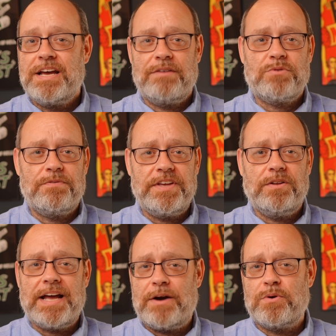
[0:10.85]
and
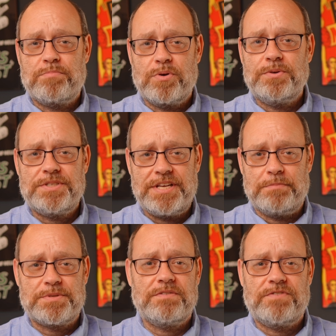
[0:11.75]
reveal our pro
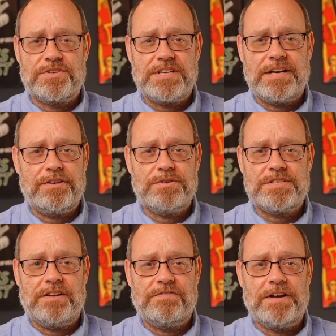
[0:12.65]
tips for setting
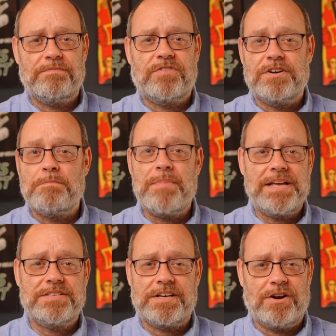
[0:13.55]
yourself up for an
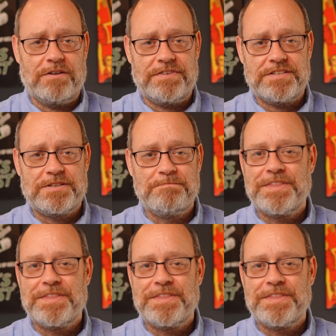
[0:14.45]
amazing harvest.